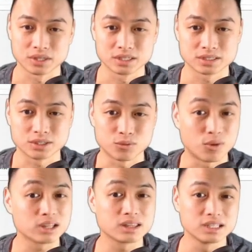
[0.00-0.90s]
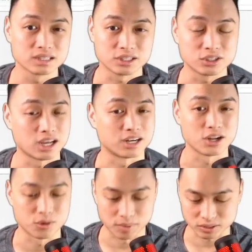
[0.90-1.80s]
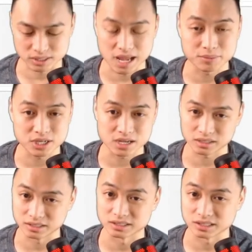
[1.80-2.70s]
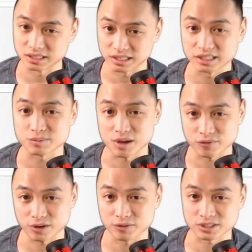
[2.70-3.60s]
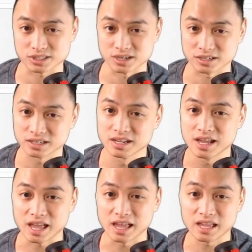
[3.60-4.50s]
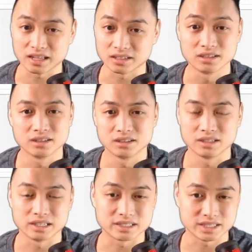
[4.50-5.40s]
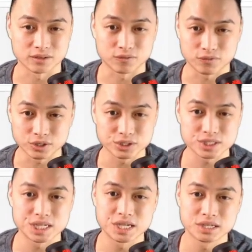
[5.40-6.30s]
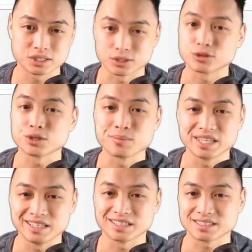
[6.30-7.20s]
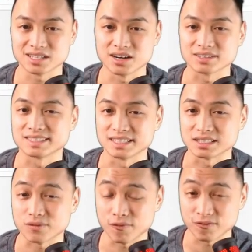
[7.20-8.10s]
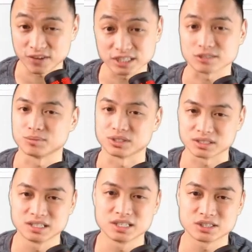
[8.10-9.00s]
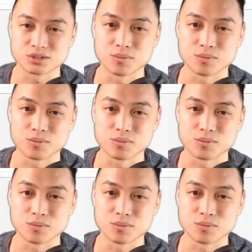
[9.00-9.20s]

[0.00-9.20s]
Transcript: So one thing that you got to know about Snapchat is it is my favorite stock, and it's the first social media stock since Facebook to